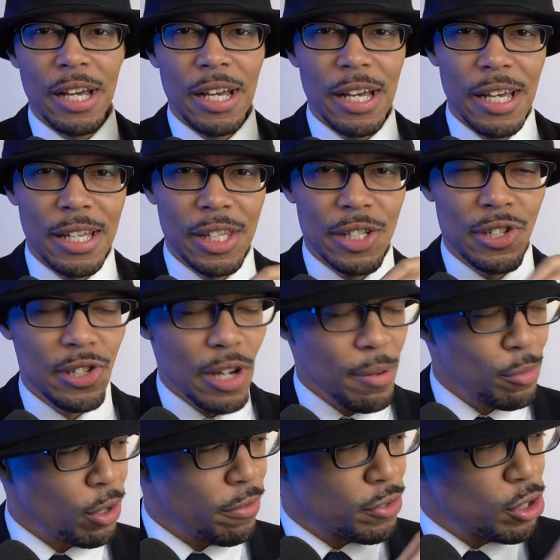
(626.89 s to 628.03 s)
in the
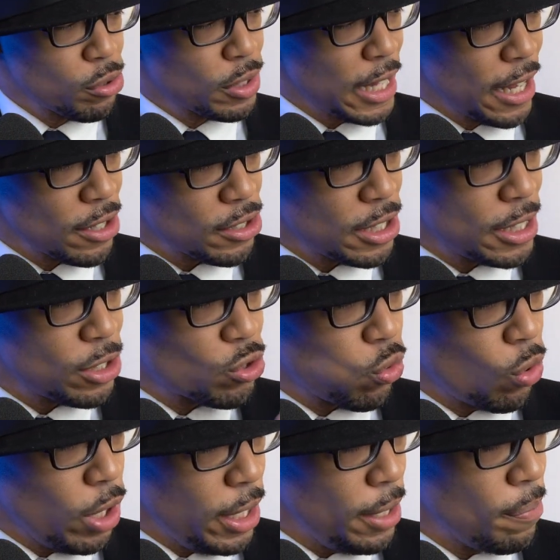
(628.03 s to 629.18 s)
summer of
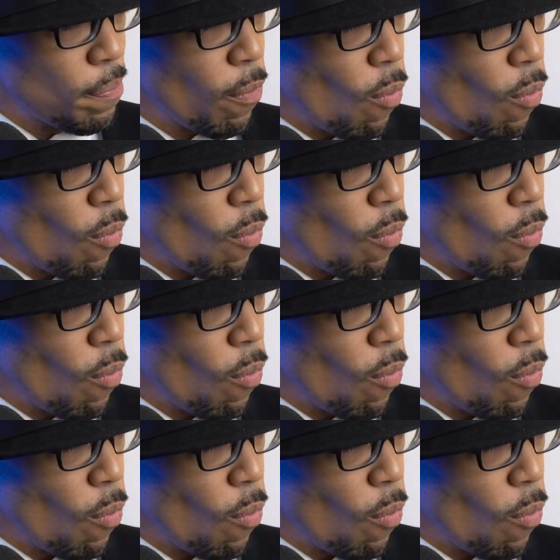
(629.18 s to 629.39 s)
2020.